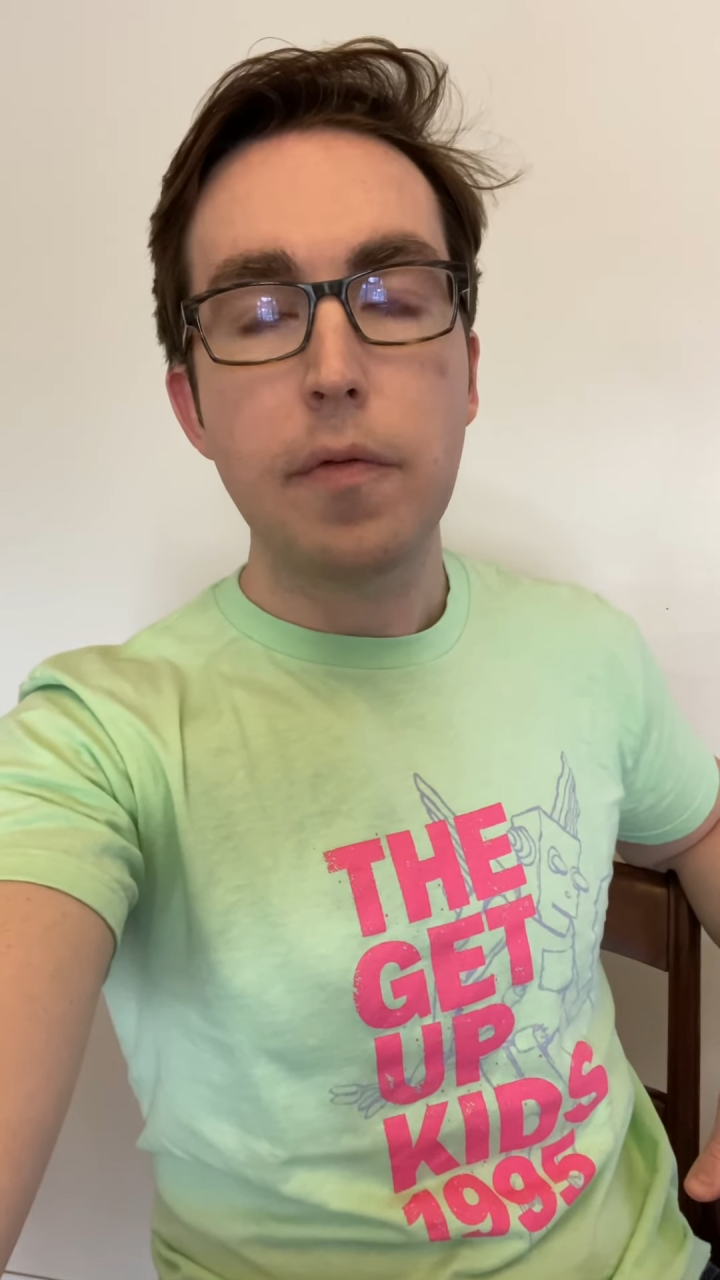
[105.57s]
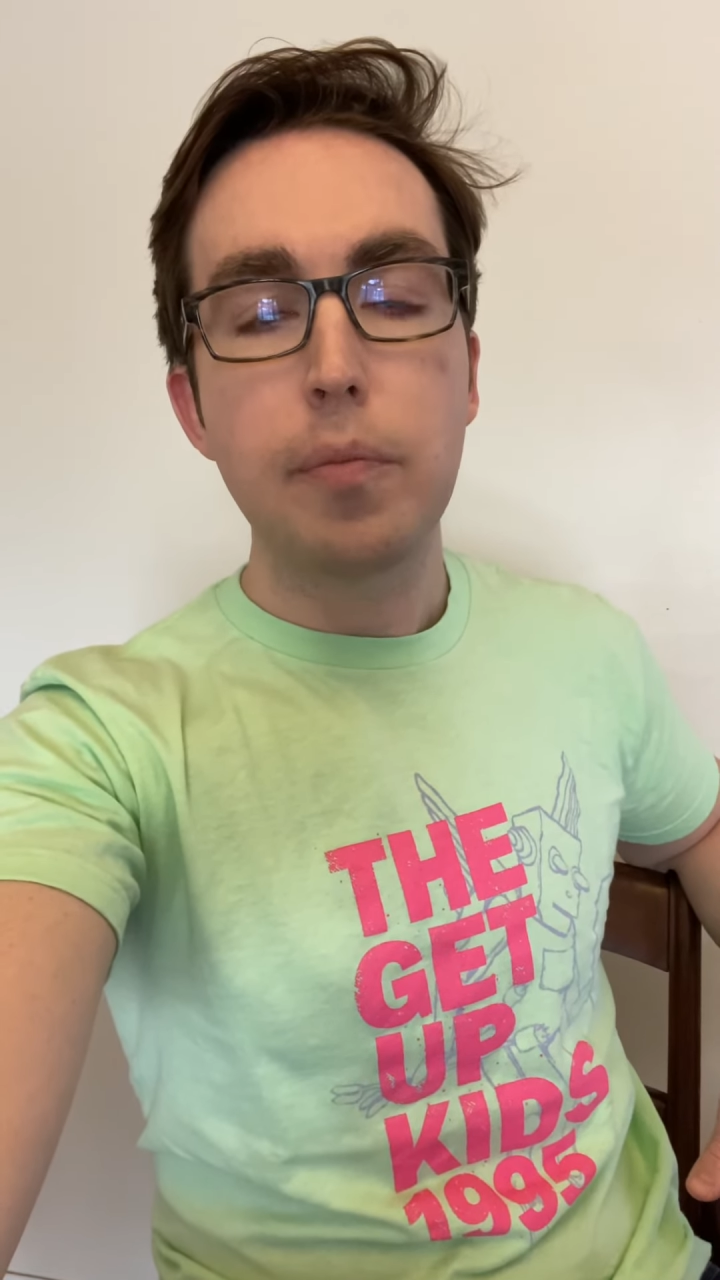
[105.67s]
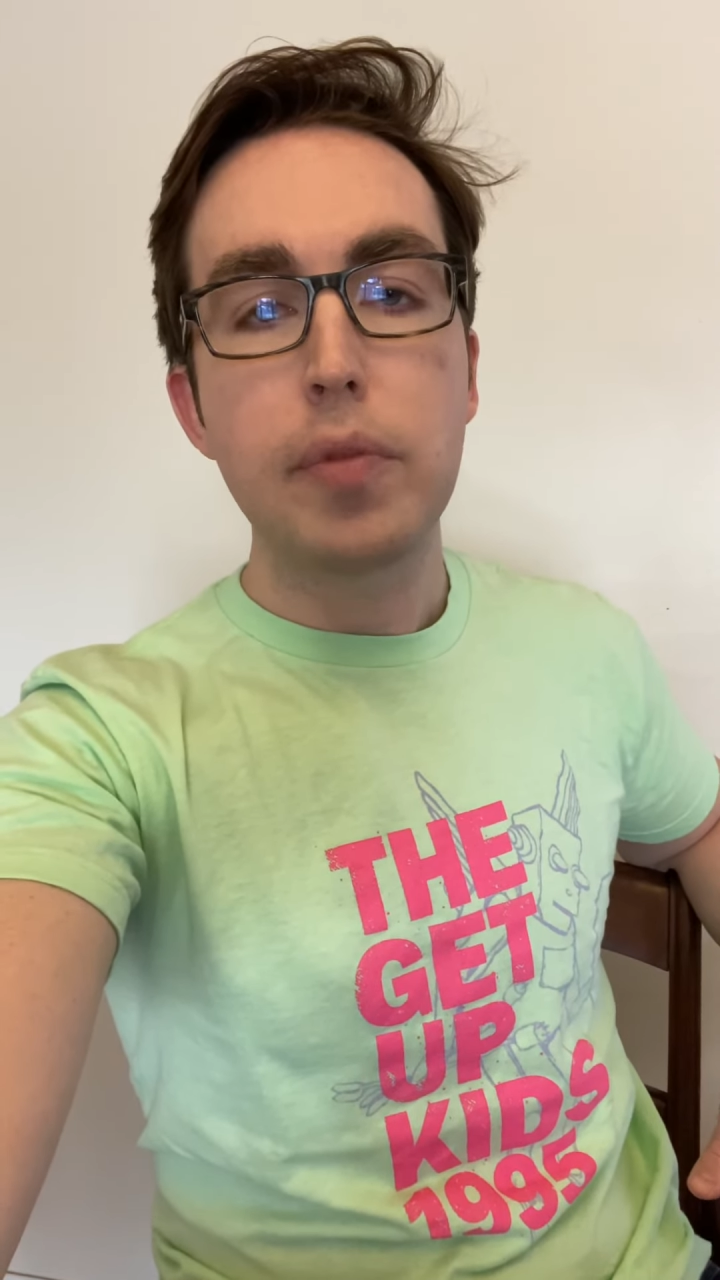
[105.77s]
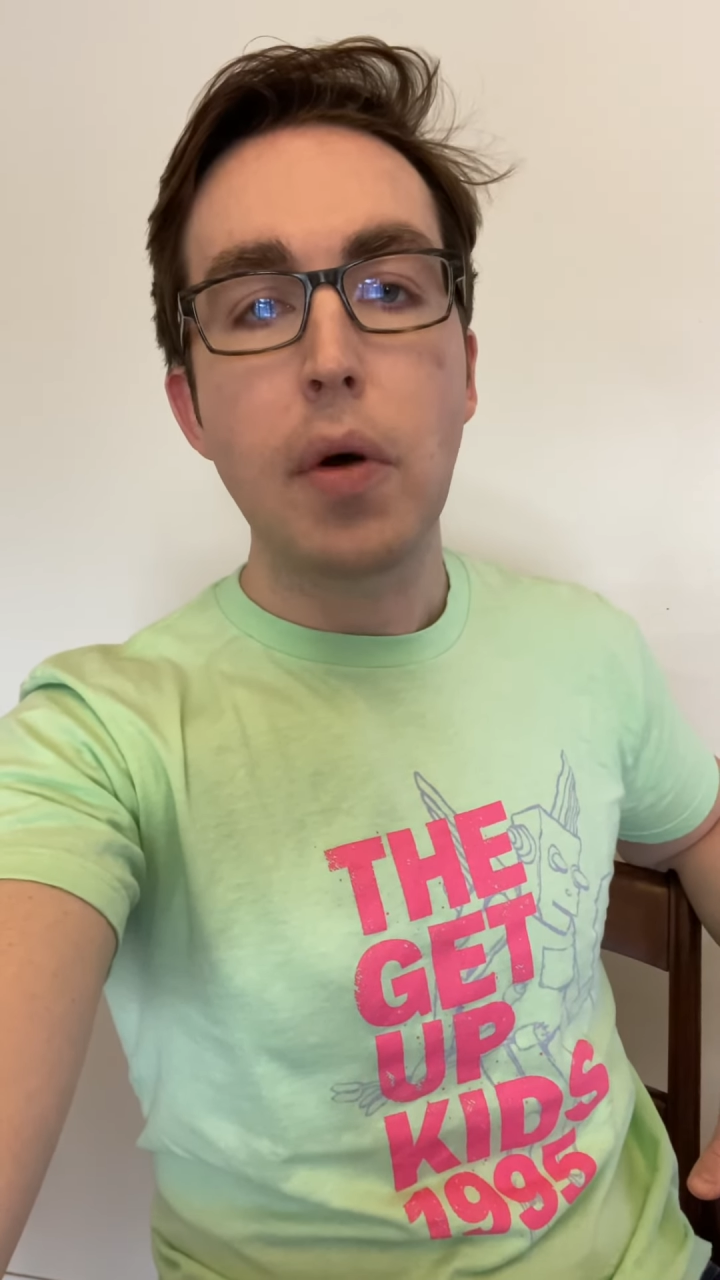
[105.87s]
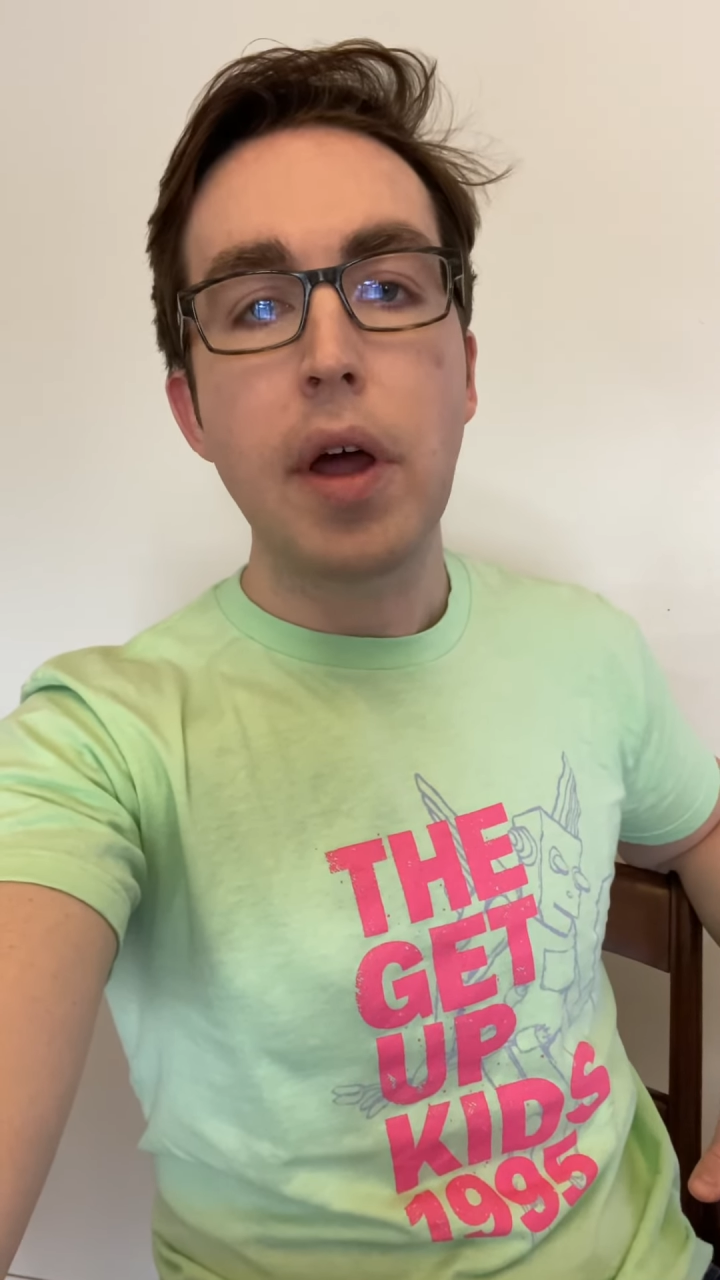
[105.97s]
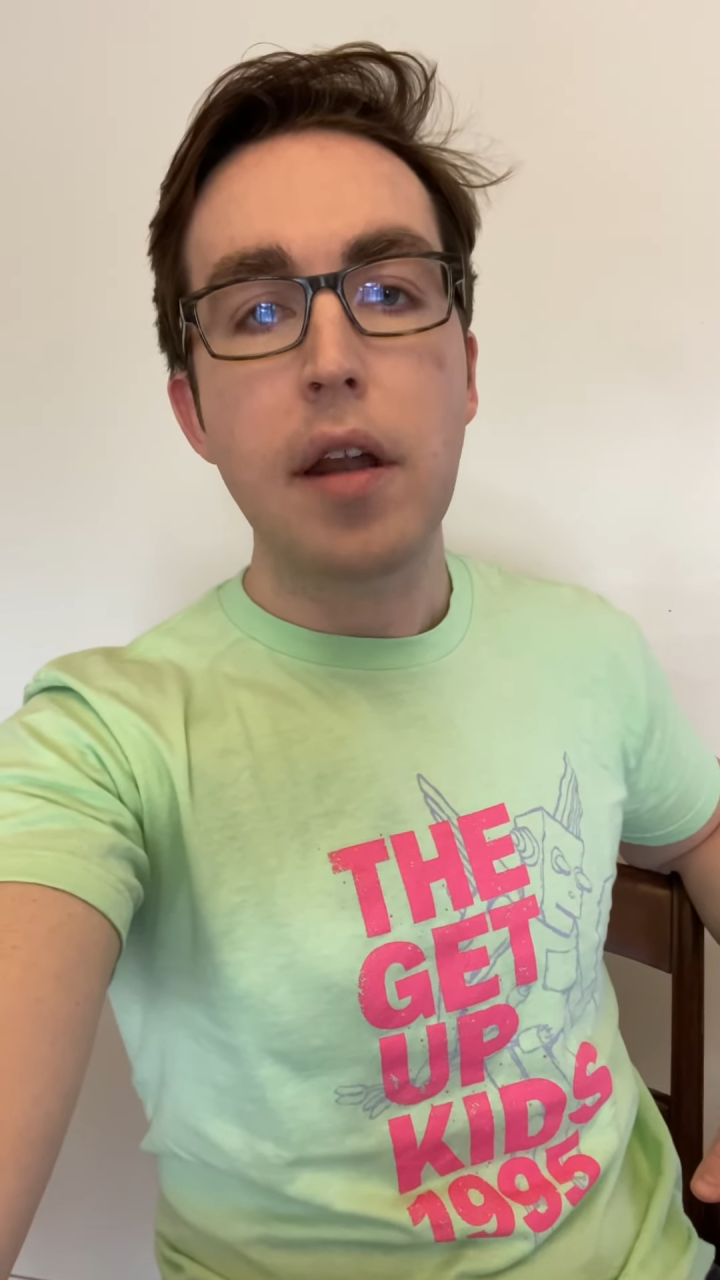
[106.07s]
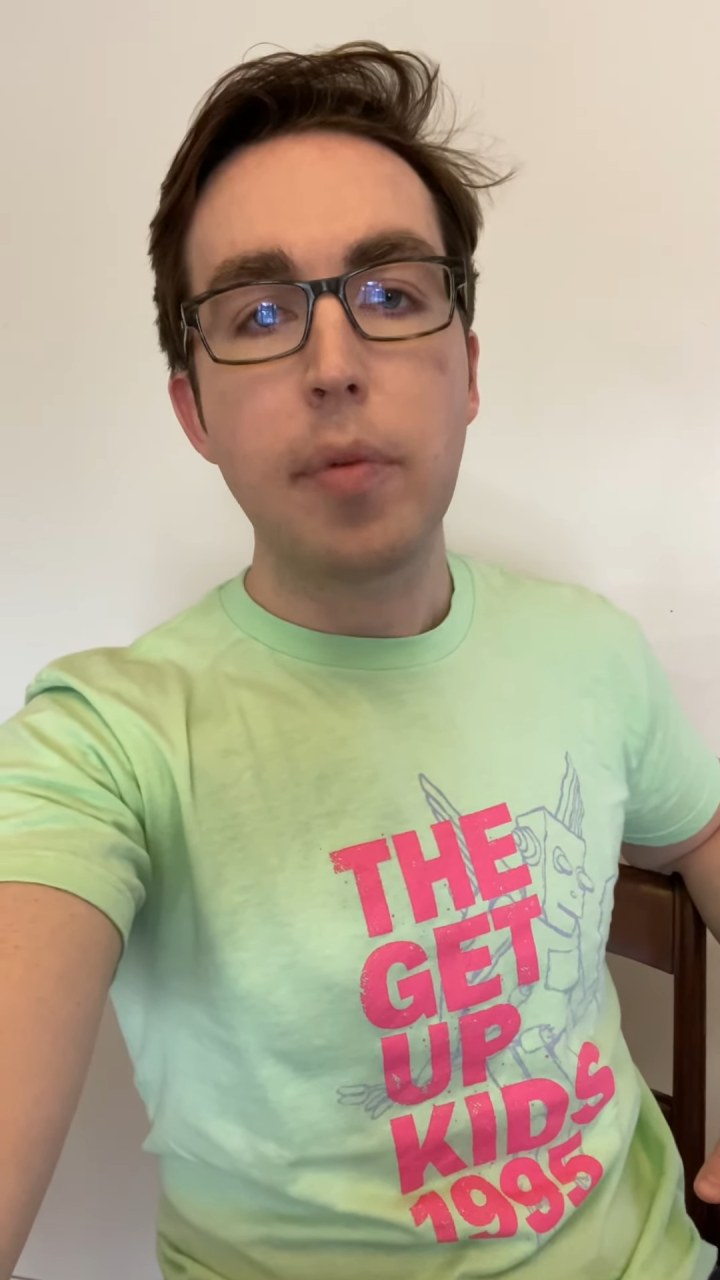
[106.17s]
blown out of